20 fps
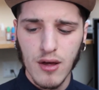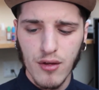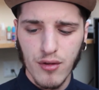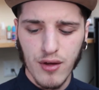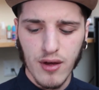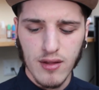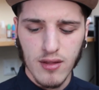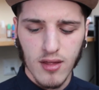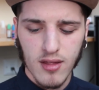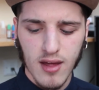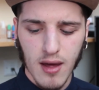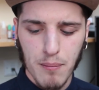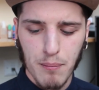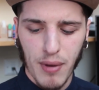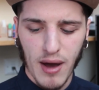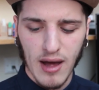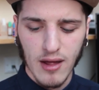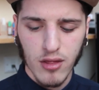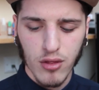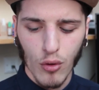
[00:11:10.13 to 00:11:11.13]
so you can skip
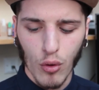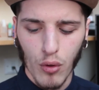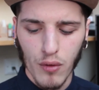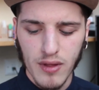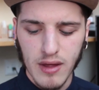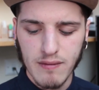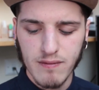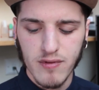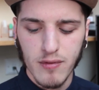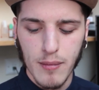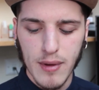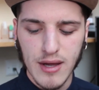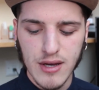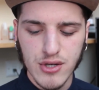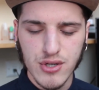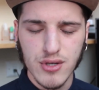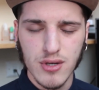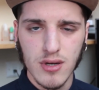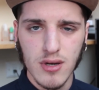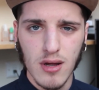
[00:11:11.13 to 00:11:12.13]
past all the
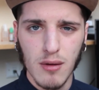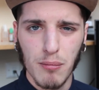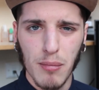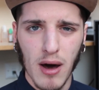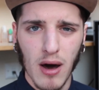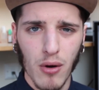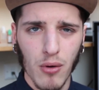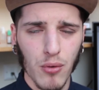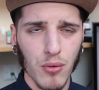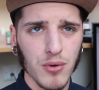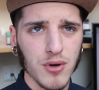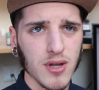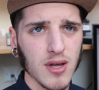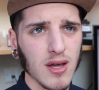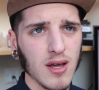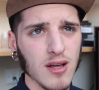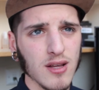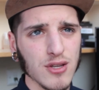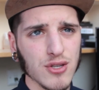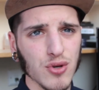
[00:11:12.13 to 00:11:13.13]
information about
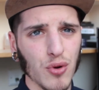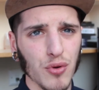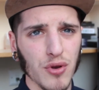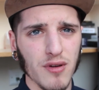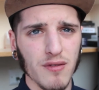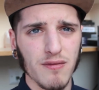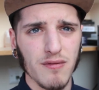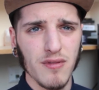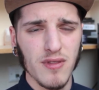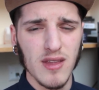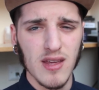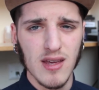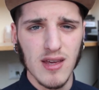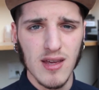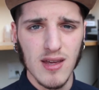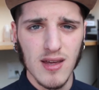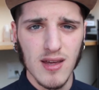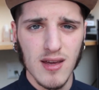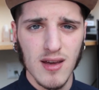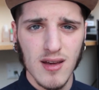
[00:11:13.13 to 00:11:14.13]
sort of
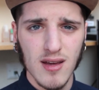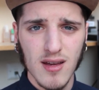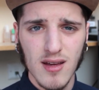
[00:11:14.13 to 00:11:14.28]
the,